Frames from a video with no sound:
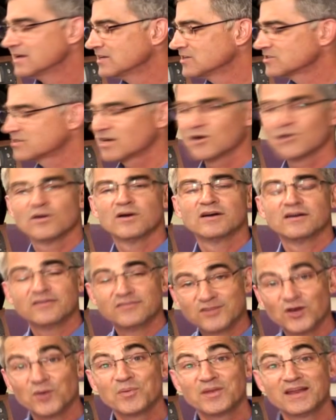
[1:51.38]
So
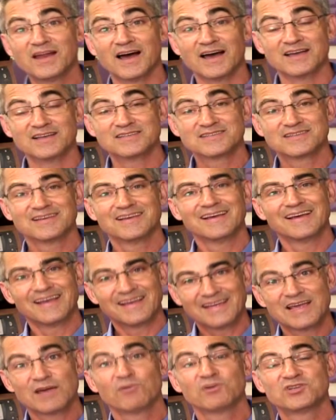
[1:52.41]
don't be nice.
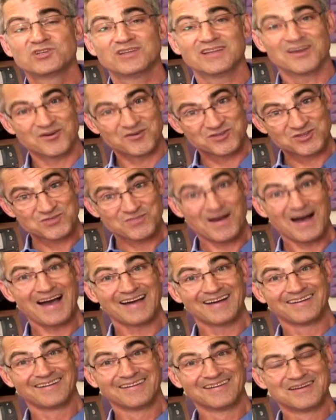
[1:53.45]
Get what you need.
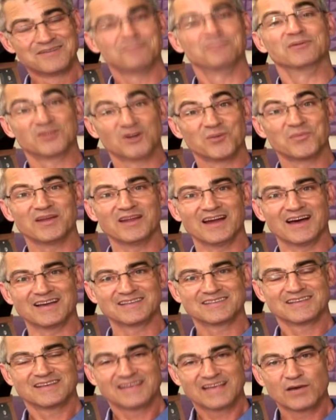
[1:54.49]
Smile, but don't be
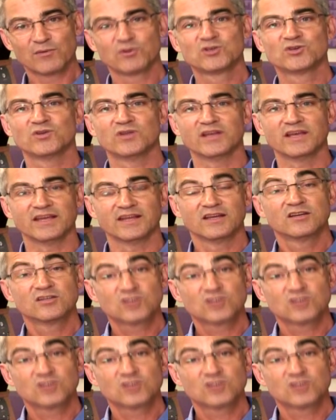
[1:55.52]
nice. Get what you need.